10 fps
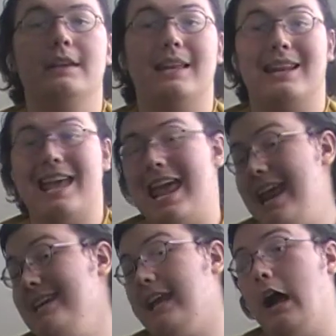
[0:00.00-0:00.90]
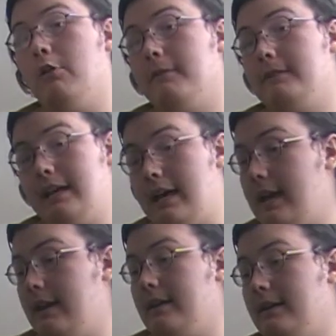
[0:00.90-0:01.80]
an 8 out of
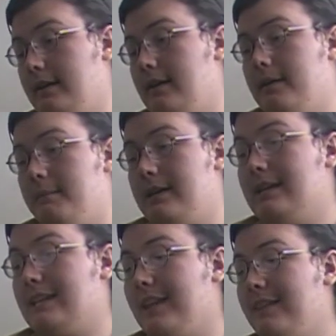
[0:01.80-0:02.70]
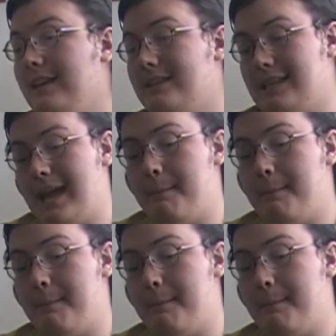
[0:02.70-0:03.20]
10. Because I think it's a